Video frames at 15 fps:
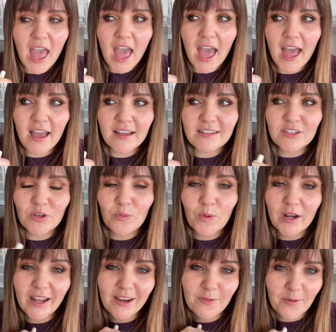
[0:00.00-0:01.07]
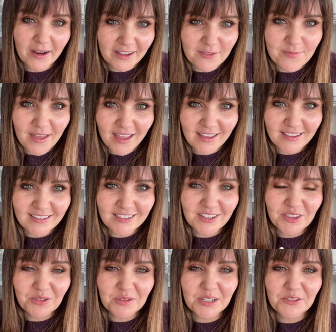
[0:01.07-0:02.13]
And when I recommend
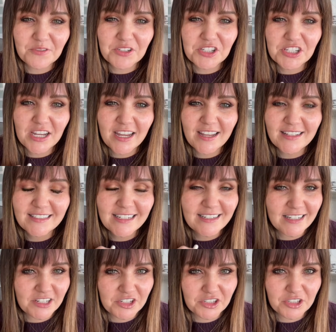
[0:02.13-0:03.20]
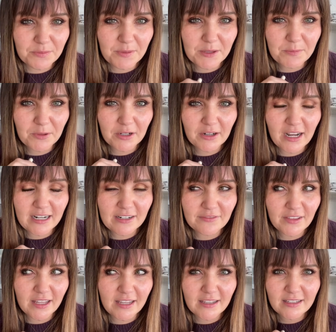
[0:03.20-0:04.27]
3 different shades, initially people are kind of
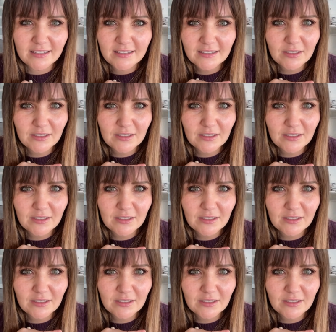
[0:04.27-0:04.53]
like,